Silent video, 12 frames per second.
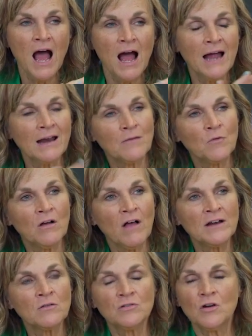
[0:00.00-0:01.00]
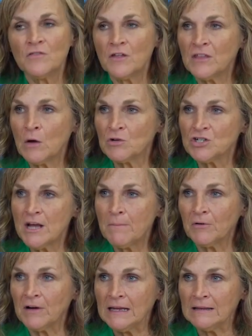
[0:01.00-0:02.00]
I don't know that they were
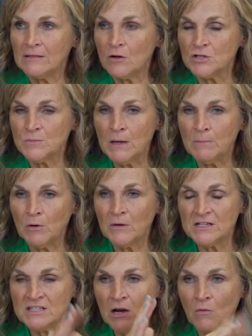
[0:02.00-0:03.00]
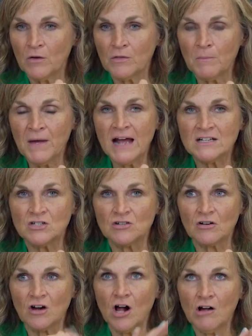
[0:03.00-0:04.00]
shepherding those people because they weren't the
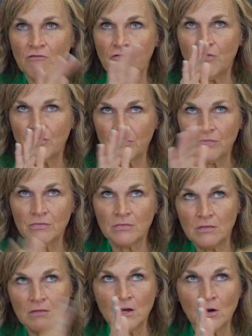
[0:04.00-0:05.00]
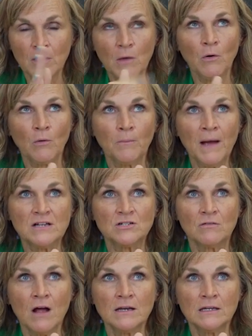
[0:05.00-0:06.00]
pastor of... they weren't
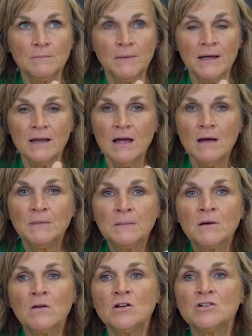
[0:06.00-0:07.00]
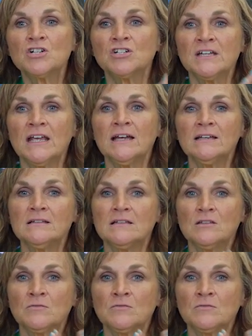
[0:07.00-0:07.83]
Pastor Rodney, but people don't understand the